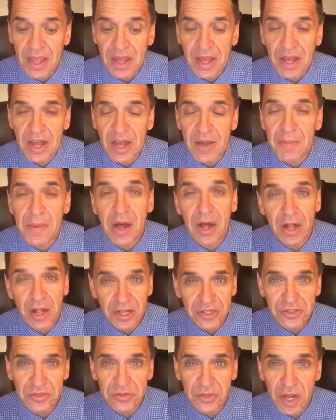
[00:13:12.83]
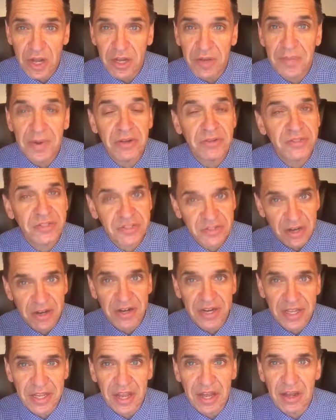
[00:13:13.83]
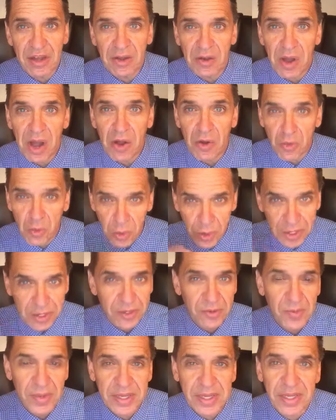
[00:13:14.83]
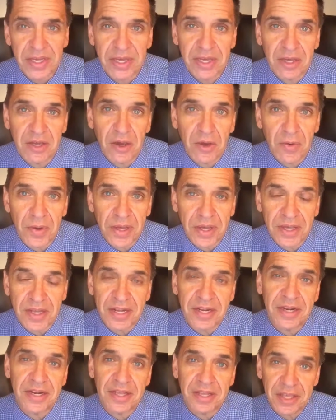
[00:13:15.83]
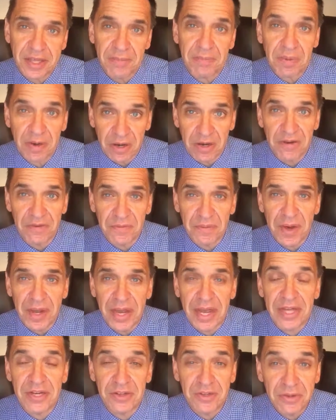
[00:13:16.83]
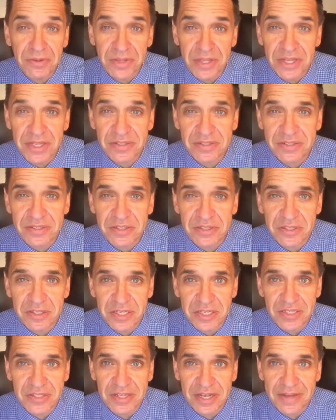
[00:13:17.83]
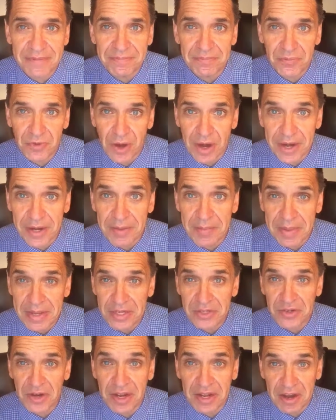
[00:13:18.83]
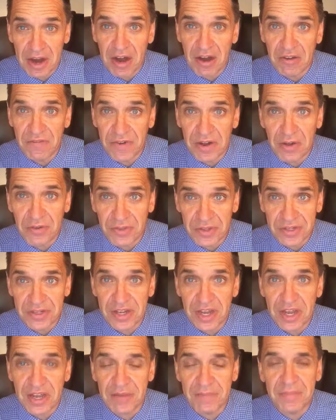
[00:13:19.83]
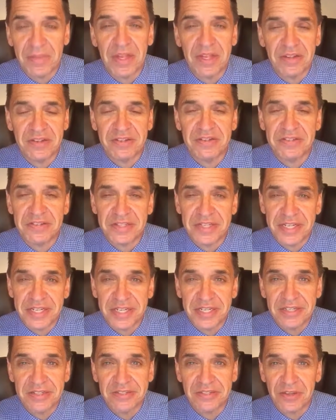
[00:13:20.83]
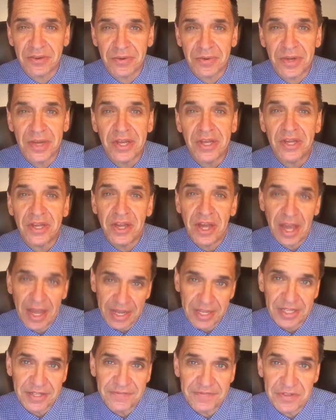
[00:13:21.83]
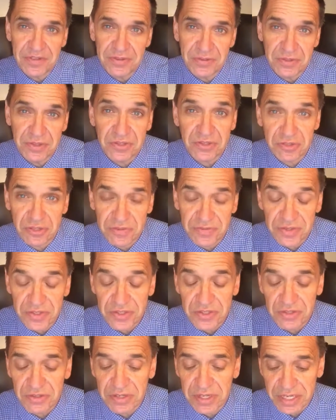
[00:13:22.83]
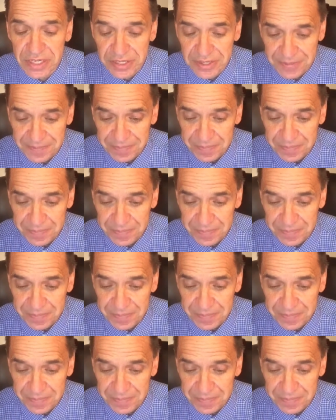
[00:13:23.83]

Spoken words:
I'll also talk about starting, how quickly we can get going. And again, part of why I do this is I'm trying to make sure I carve out the time that is needed so I give you the service you need.